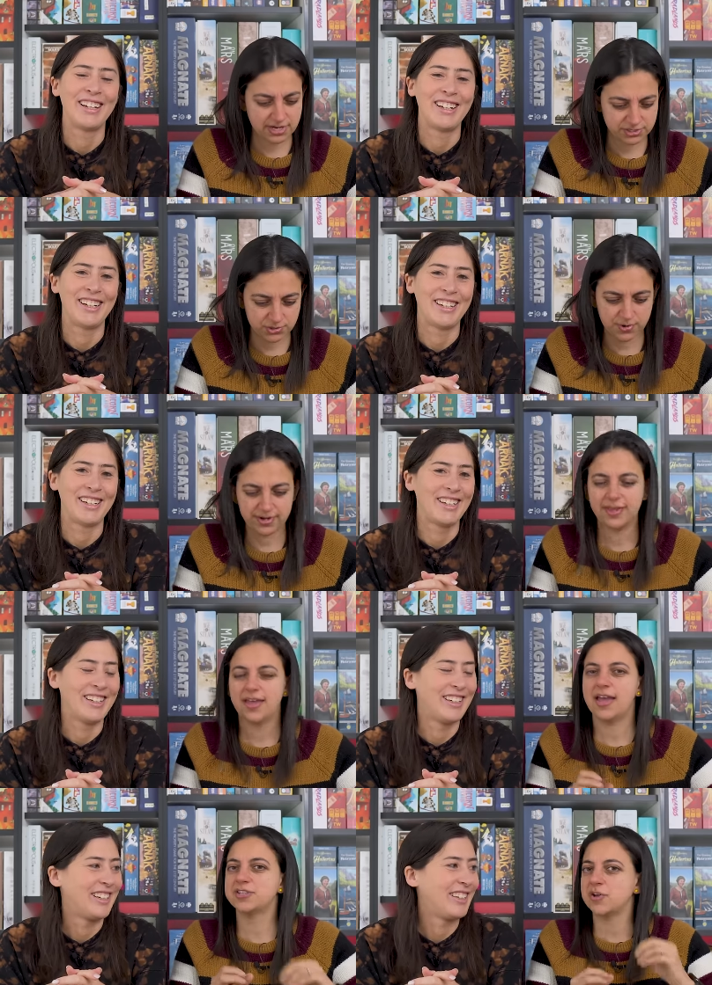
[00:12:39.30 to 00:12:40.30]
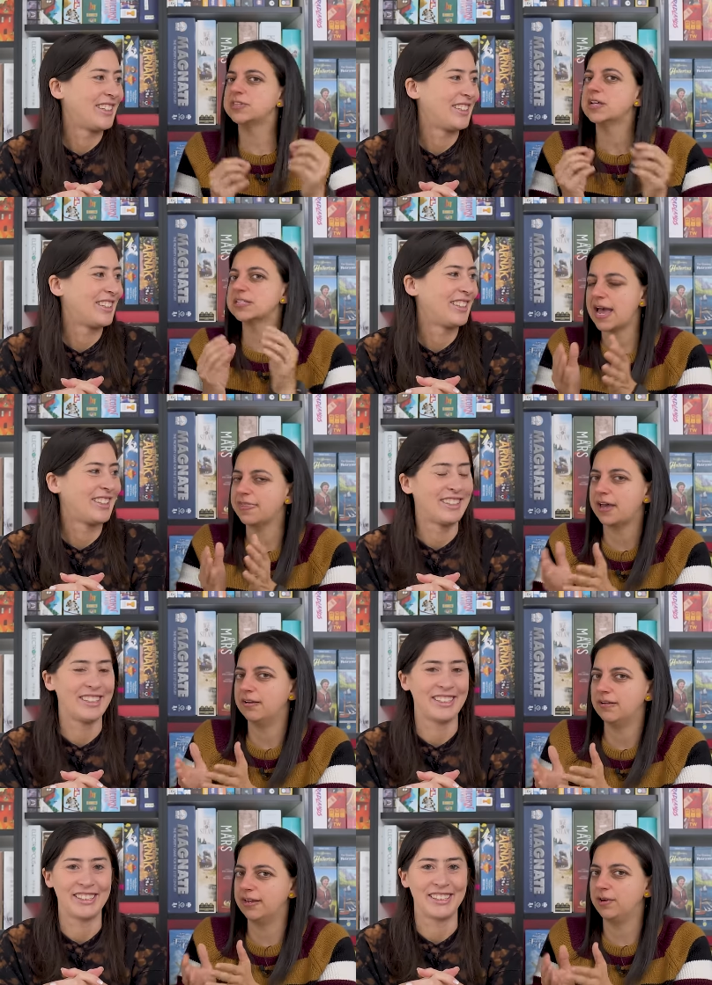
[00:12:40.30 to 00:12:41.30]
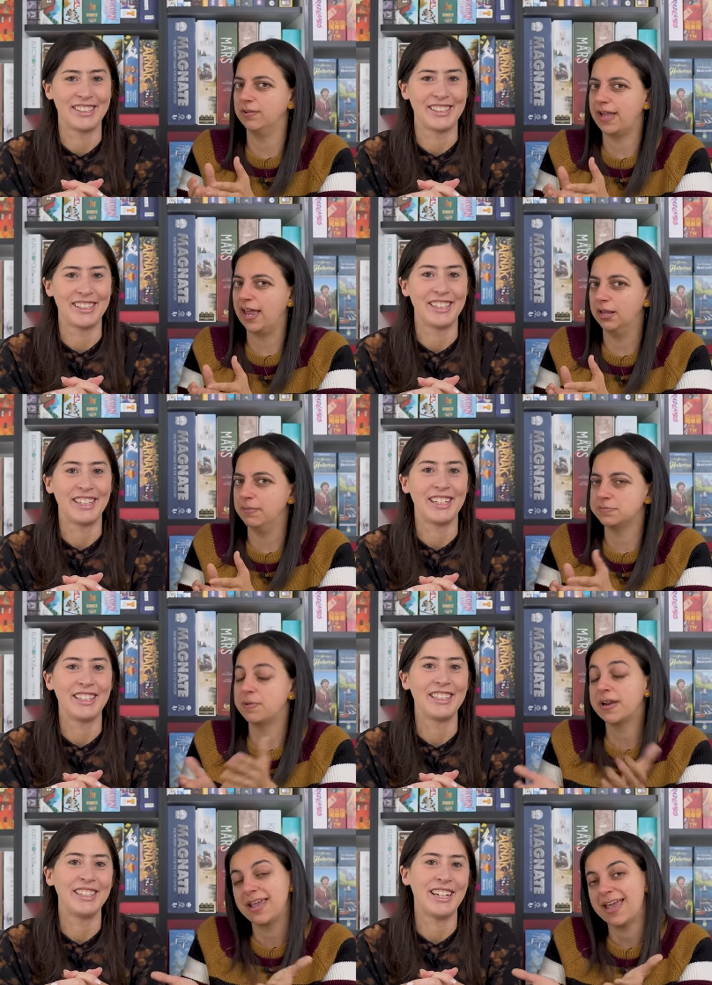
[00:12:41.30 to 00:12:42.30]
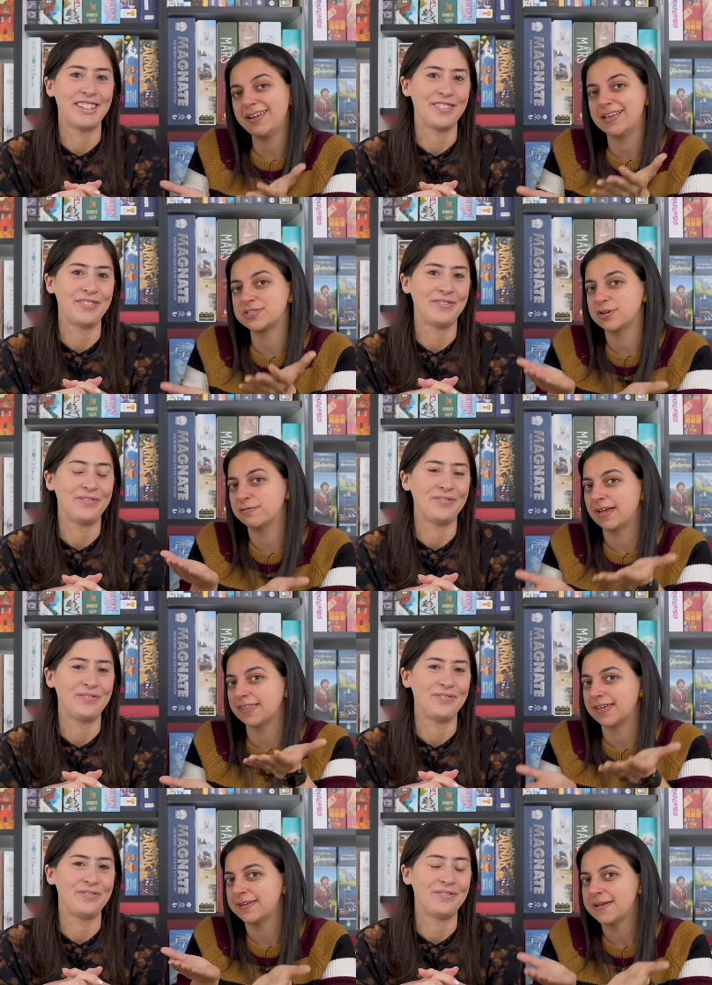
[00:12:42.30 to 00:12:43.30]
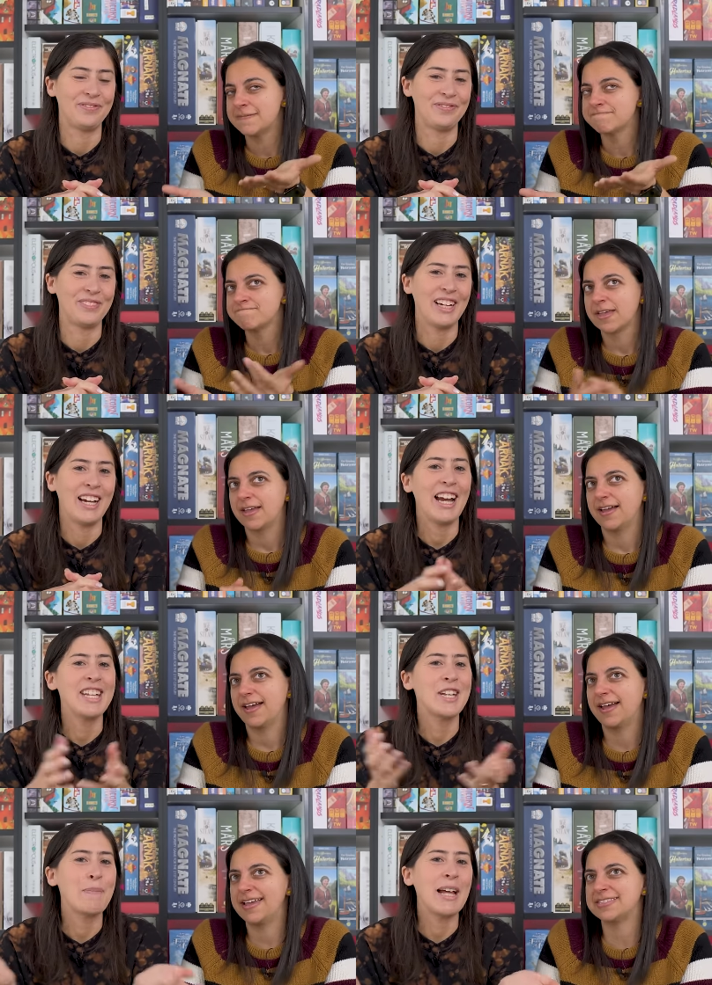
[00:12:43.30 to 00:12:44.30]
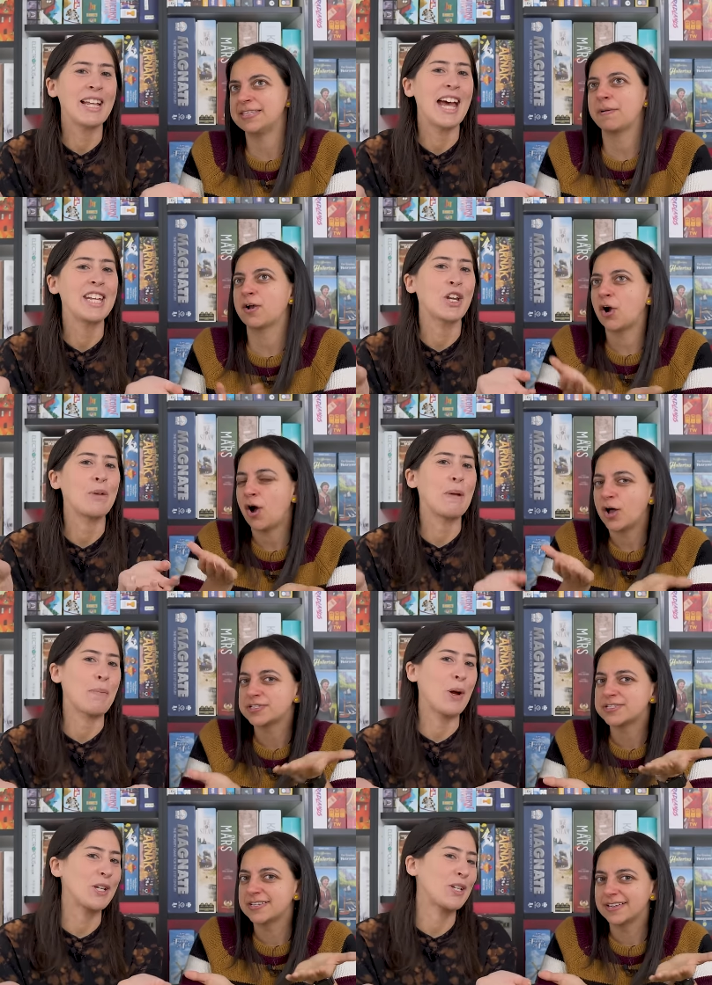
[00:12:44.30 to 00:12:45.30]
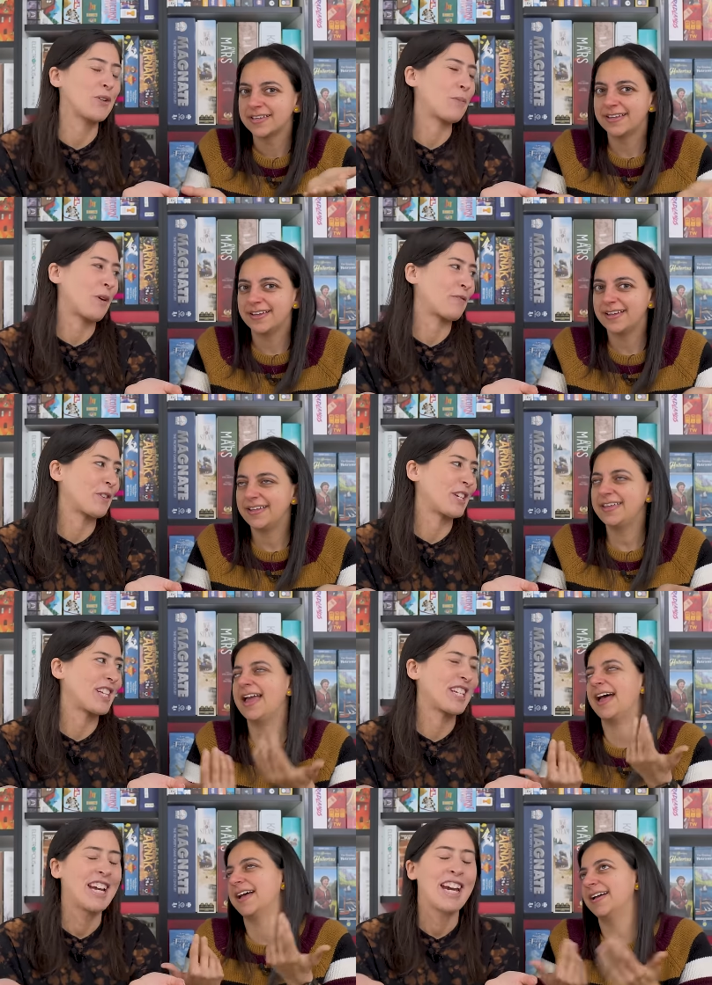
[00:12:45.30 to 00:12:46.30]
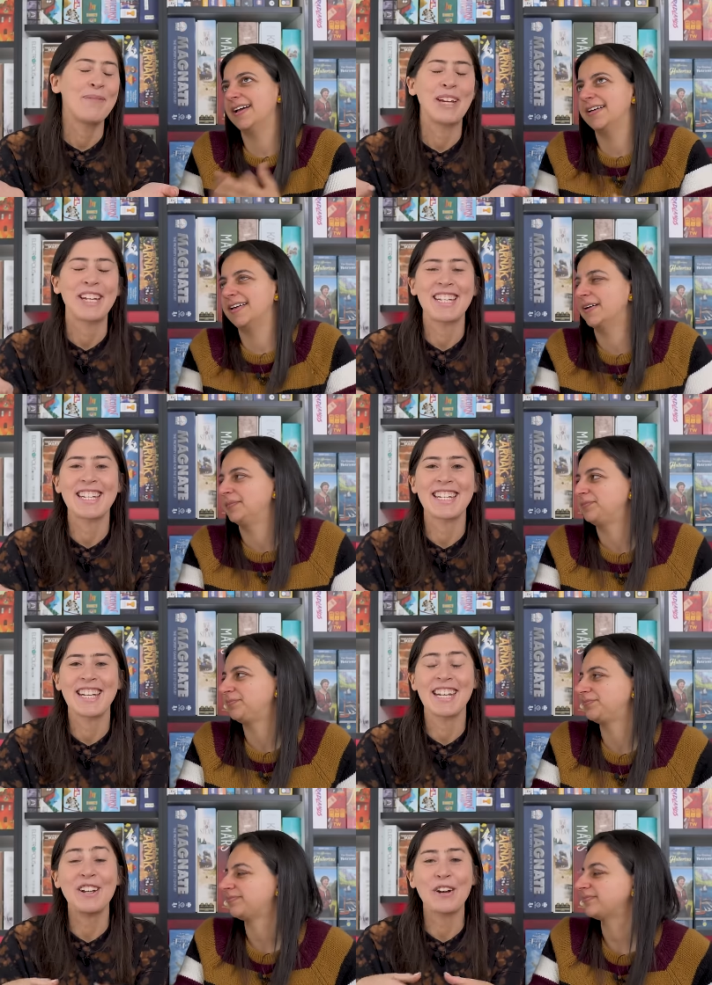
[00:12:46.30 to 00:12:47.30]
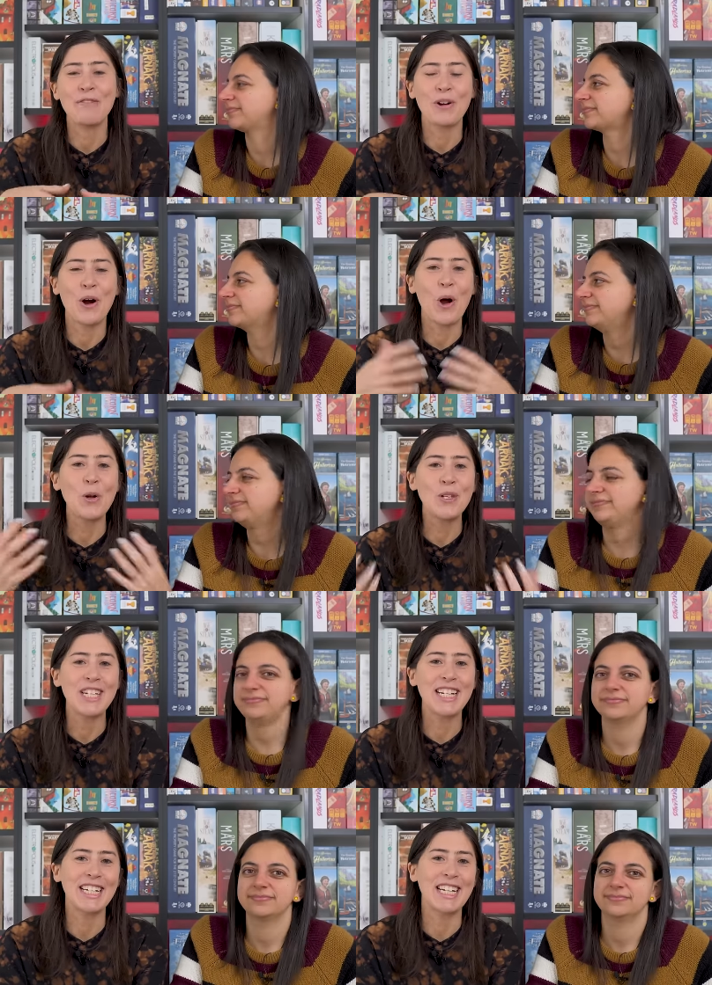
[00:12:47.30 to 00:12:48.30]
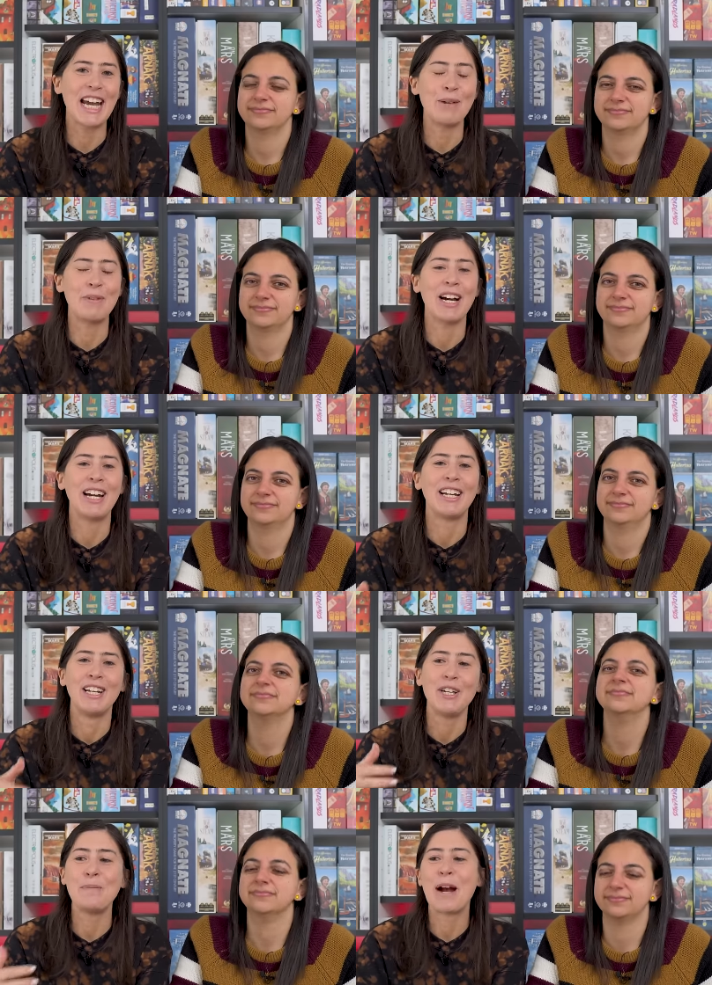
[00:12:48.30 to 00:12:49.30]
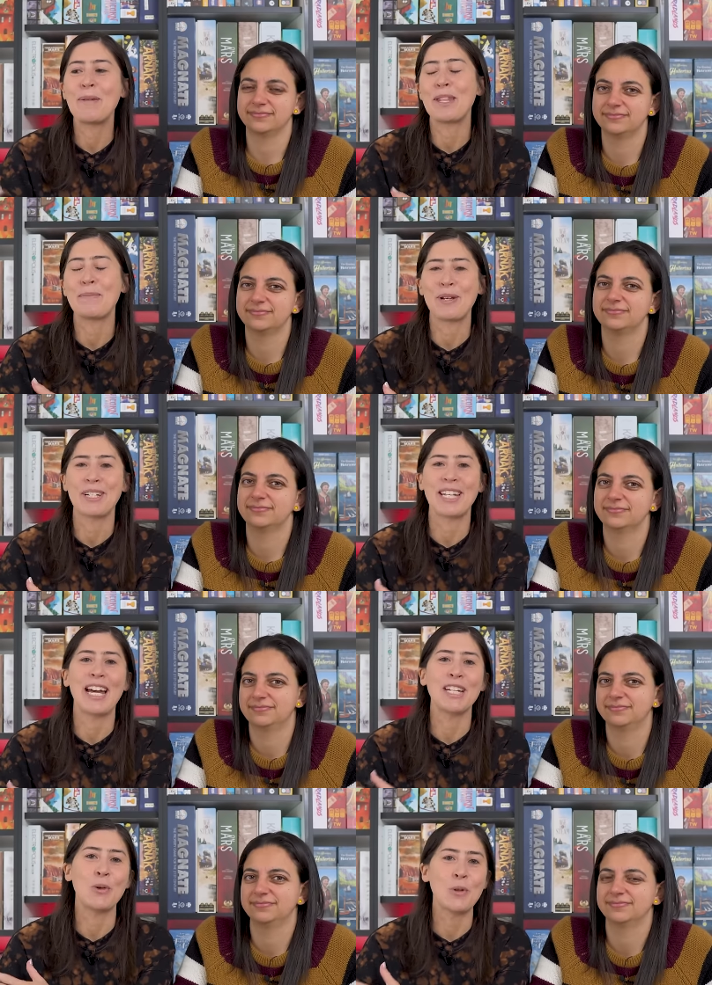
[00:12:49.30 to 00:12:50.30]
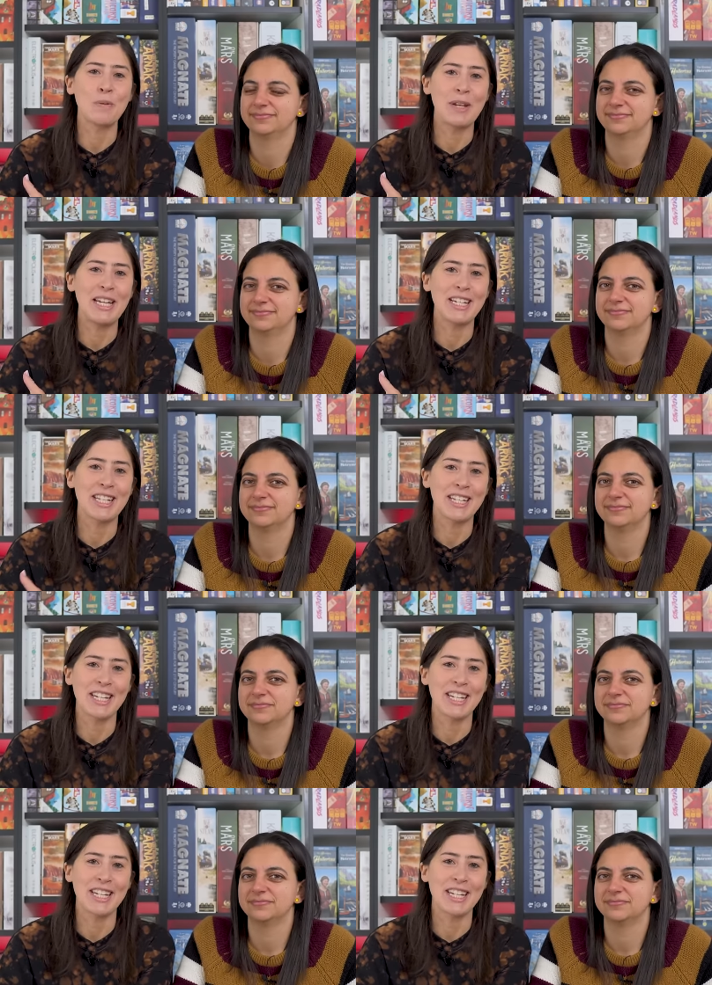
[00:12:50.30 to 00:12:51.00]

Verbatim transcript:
Speaker 1: was I doing? And so it does add that little element. But again, yeah. it's sort of like the it's uh, a balance, it's and it's going to be
Speaker 2: personal preference. Yeah, because yeah. you know, if you're hosting a game night, mm. you might be the person that has all the minis to the